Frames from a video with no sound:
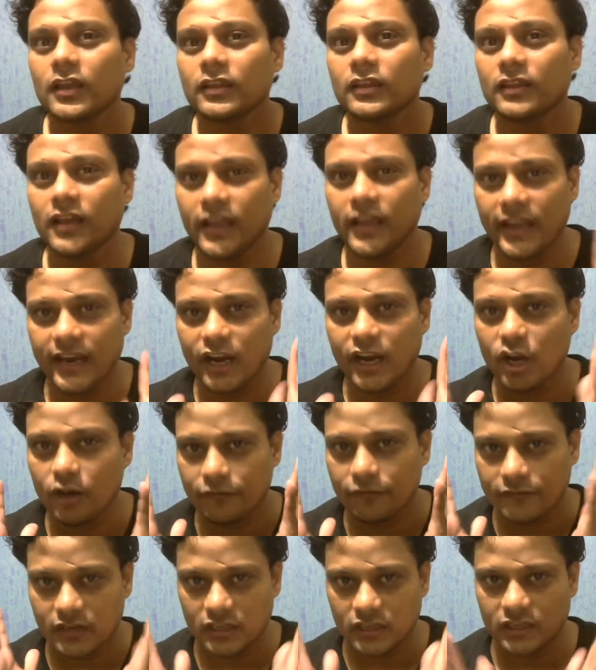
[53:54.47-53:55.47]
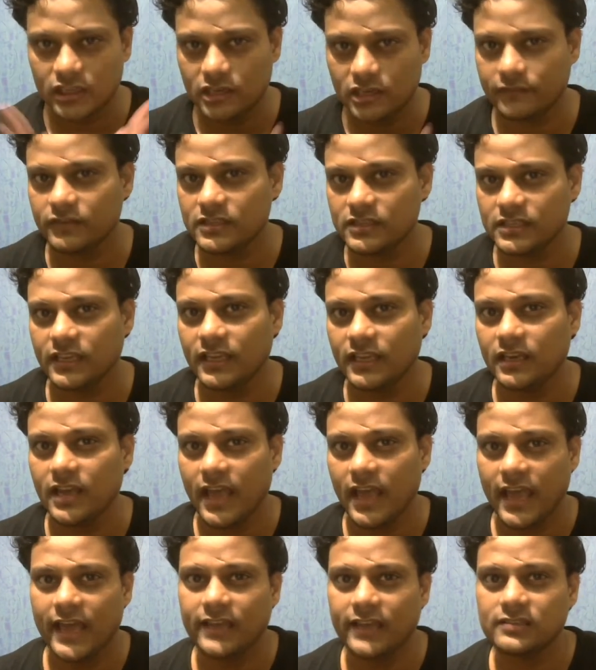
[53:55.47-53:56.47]
the head of Gandharva Sen
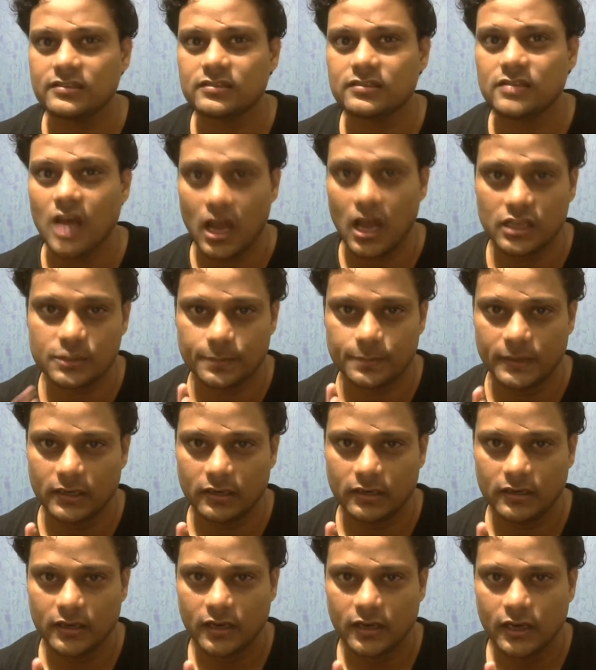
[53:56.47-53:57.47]
as the husband?